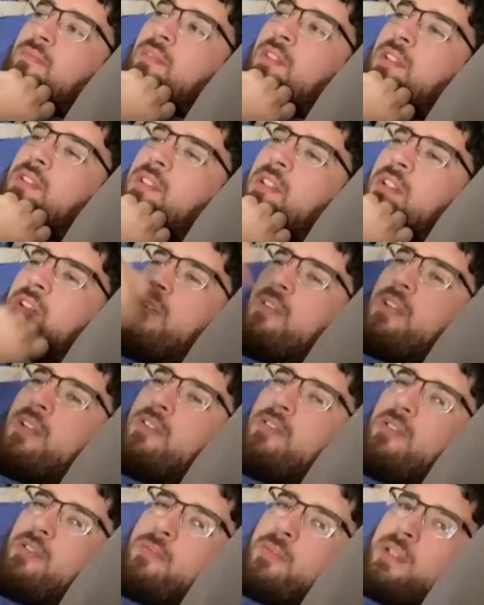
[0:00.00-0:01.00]
I was like, oh, they
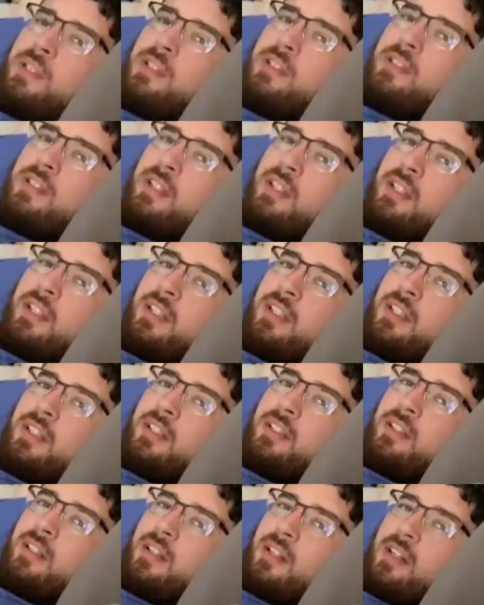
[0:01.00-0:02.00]
told me that
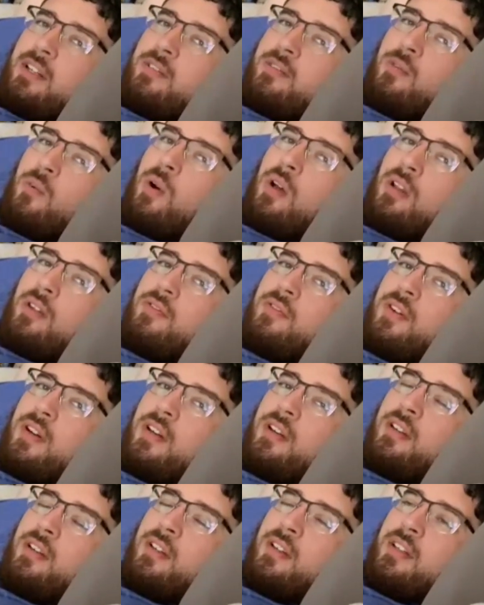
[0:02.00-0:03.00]
I don't qualify.